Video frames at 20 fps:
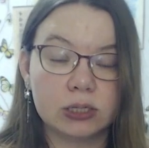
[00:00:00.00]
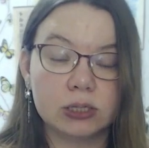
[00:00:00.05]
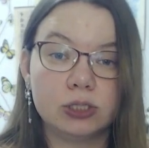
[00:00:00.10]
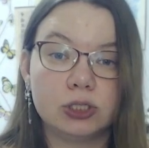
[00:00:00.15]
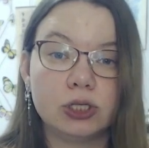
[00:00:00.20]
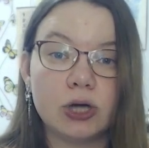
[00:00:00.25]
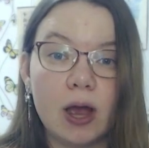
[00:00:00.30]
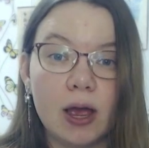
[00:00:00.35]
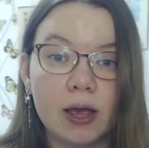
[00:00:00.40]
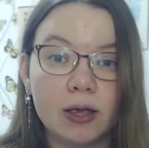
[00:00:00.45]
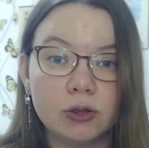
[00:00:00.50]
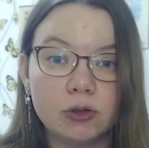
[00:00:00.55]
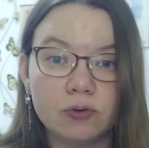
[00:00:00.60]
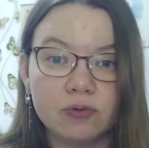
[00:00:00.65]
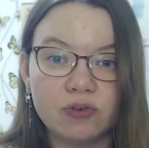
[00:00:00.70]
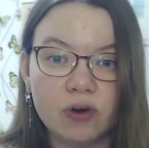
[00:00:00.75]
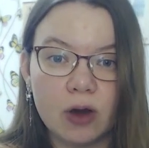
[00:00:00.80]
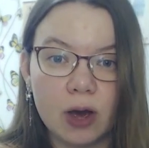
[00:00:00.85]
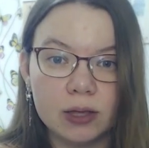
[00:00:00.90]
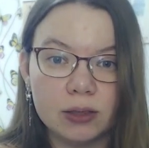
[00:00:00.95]
trying to
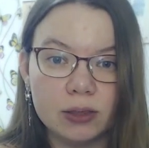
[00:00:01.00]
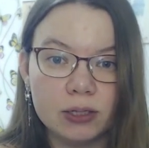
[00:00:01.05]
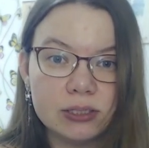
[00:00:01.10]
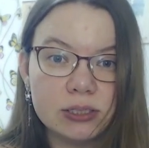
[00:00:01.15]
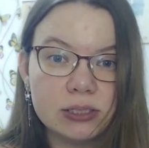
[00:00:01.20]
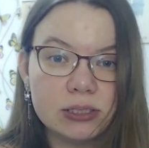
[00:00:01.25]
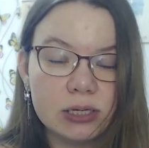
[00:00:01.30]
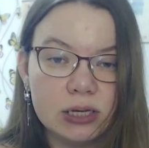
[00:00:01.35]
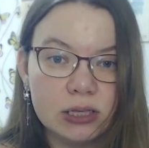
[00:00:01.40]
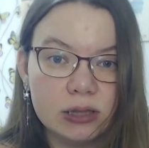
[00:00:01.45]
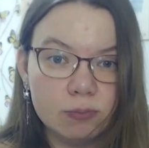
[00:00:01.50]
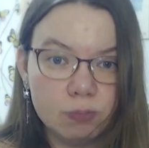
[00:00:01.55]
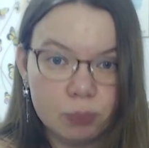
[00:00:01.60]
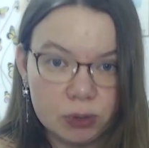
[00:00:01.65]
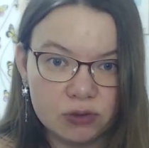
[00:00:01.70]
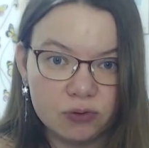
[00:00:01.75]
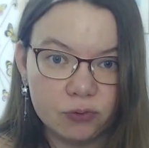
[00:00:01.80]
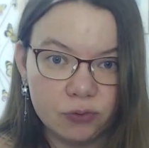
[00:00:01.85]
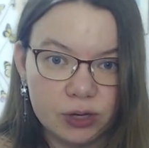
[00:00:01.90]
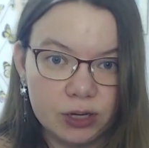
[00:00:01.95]
find this in
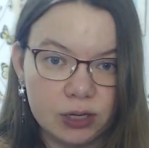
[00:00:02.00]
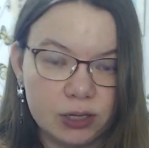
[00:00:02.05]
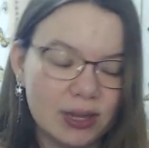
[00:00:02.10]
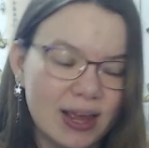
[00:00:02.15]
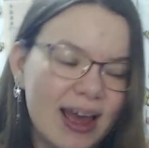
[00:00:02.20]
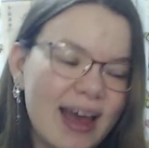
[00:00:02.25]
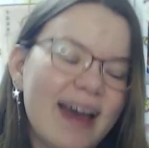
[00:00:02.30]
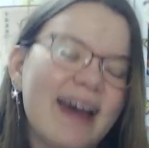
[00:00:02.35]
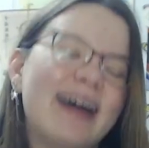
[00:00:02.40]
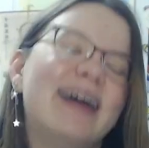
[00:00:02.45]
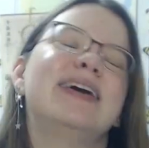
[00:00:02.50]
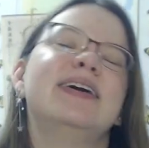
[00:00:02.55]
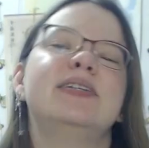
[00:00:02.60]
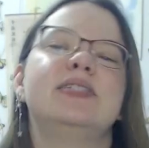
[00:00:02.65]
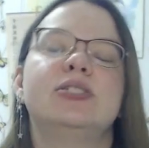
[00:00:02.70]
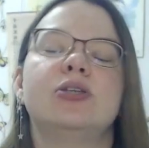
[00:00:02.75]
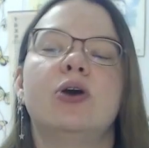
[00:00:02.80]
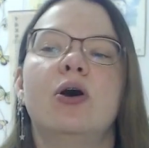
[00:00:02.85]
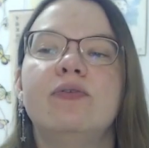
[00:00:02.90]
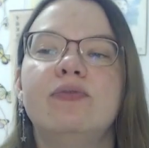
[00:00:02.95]
between.
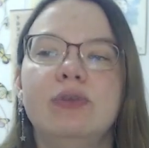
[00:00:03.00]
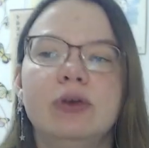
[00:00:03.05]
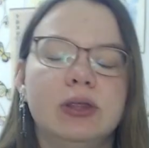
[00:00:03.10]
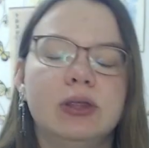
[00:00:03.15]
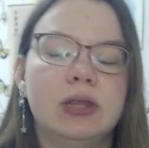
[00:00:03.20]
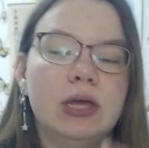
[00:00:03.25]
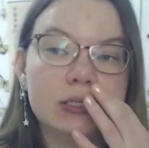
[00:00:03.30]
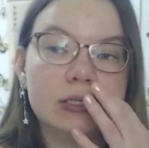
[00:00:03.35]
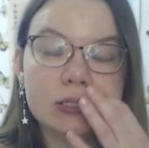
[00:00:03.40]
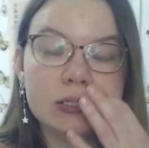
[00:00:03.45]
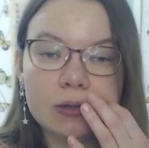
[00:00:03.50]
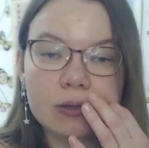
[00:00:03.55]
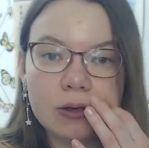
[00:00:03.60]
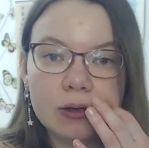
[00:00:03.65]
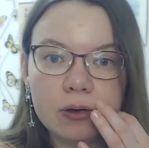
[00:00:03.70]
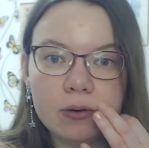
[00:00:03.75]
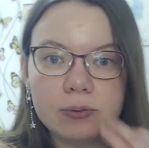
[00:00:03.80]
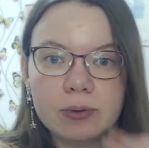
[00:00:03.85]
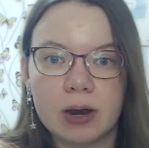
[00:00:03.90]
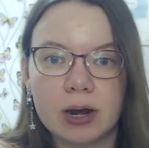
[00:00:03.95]
So I think that's
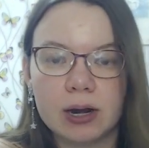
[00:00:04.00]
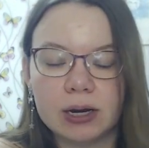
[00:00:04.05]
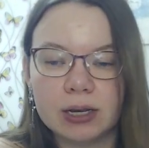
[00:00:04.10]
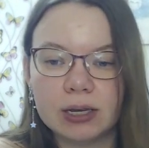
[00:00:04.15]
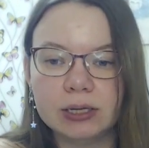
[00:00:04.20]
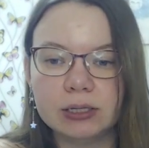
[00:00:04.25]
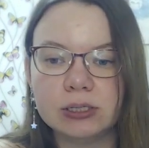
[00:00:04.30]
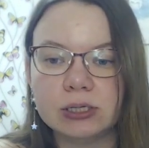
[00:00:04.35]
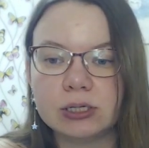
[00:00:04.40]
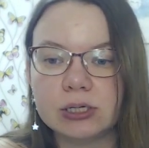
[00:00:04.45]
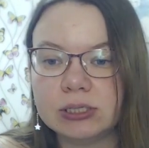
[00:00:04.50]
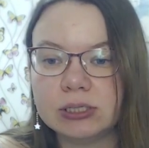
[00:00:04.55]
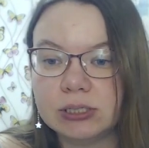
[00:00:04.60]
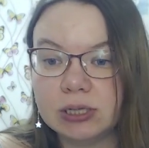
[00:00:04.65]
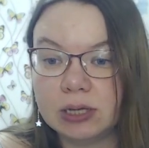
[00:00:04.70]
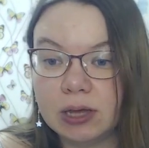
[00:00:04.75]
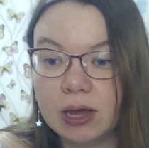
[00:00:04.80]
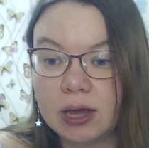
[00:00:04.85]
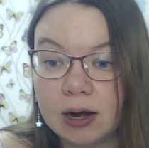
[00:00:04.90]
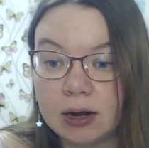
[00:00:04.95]
a very
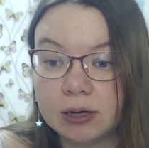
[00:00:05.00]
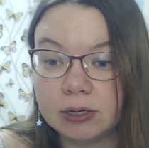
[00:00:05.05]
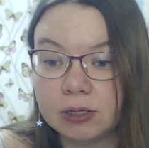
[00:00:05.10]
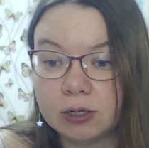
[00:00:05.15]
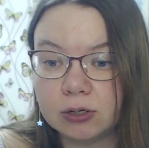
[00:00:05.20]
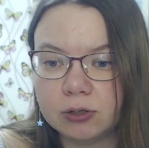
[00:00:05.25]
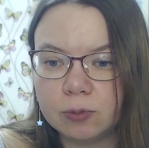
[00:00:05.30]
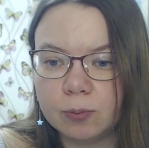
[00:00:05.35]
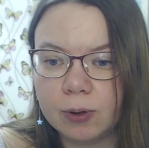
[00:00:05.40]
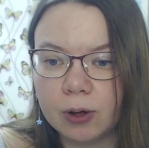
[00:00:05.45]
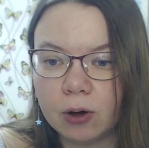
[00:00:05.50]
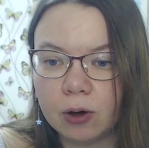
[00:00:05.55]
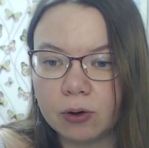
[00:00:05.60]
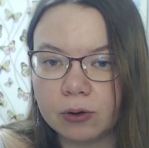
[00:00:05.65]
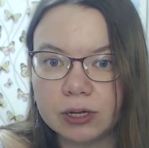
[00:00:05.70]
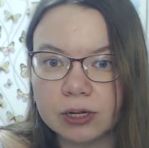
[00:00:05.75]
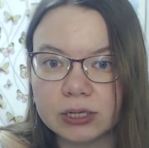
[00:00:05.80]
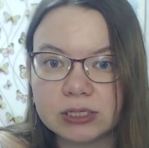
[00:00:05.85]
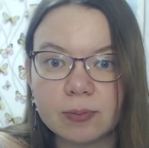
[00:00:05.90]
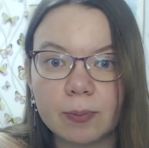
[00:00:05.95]
interesting character, to be
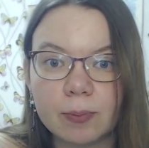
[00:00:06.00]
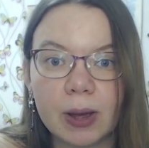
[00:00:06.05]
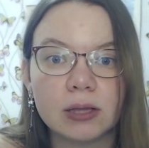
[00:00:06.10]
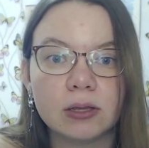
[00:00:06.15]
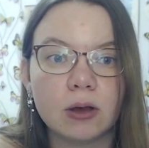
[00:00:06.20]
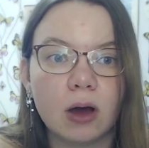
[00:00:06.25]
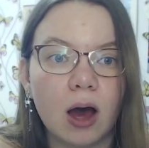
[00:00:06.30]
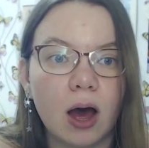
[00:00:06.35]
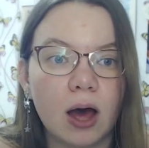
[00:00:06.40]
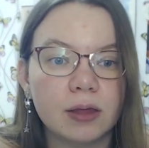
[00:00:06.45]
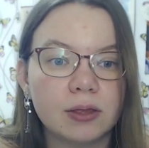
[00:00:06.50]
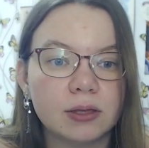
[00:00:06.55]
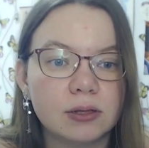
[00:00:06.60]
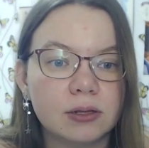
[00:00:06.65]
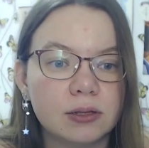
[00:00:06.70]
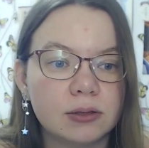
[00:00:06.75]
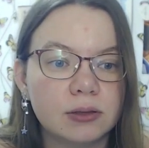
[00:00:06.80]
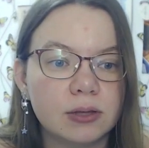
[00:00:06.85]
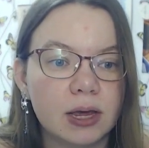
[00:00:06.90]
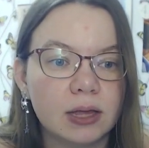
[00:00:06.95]
honest. But other
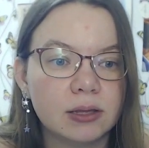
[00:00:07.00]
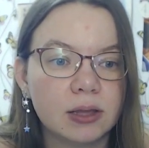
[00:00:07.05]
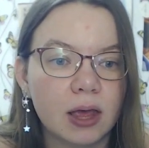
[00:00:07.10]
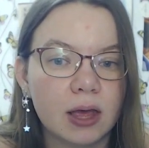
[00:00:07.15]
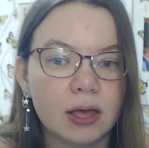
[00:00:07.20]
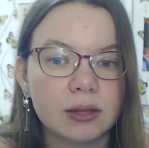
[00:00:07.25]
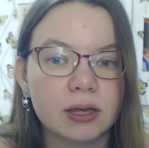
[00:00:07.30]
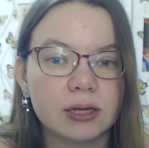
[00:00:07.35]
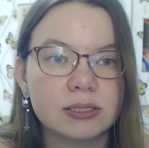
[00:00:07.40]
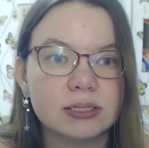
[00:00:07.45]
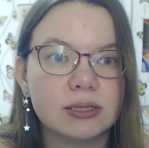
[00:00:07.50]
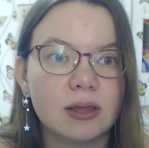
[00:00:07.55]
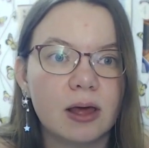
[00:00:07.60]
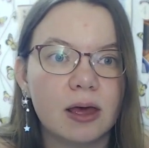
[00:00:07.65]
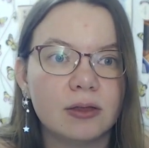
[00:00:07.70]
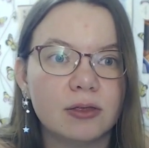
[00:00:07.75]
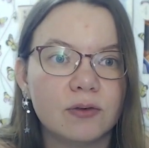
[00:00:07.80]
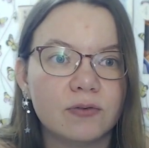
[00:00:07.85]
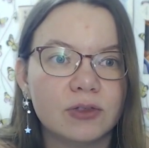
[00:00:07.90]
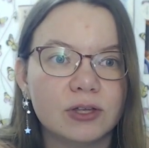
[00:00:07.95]
than that, that's the
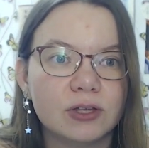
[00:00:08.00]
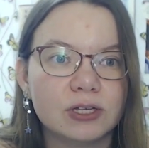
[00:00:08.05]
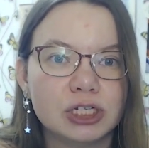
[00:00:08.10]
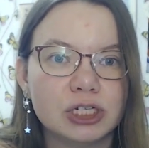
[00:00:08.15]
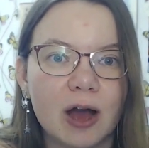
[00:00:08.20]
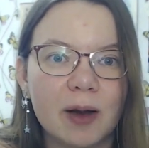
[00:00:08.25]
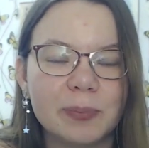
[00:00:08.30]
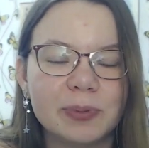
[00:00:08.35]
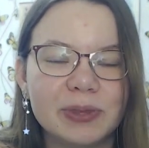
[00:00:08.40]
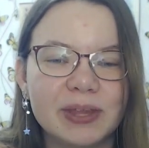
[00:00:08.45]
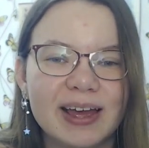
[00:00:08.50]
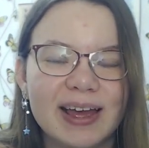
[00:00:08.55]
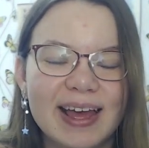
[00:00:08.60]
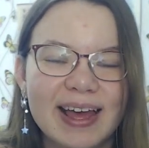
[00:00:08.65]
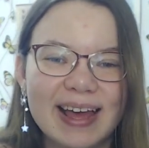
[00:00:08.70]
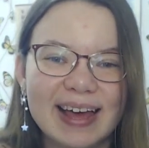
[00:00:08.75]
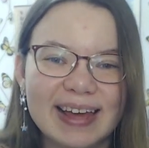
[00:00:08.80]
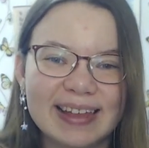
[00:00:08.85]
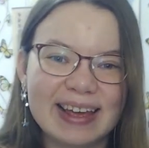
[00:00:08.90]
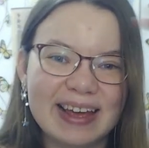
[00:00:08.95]
end of the chapter.
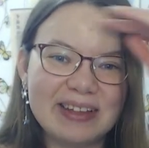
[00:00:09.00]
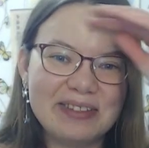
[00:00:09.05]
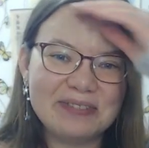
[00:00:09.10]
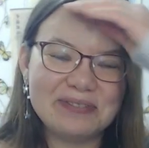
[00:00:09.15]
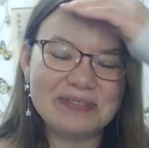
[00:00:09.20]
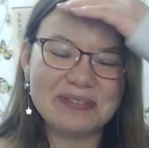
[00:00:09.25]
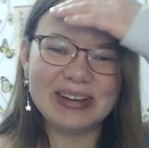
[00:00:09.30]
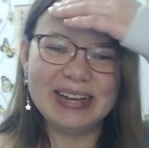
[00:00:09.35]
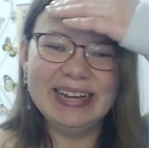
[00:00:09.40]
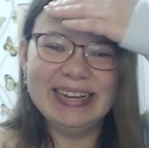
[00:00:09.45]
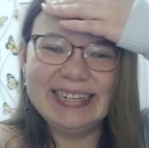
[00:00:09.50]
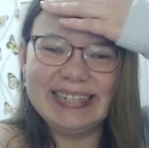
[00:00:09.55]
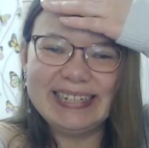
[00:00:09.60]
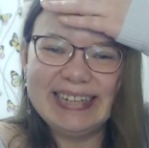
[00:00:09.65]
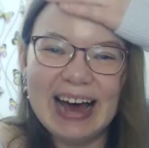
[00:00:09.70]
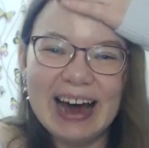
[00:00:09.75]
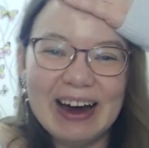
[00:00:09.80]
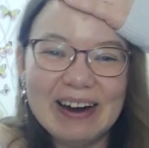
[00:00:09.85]
That was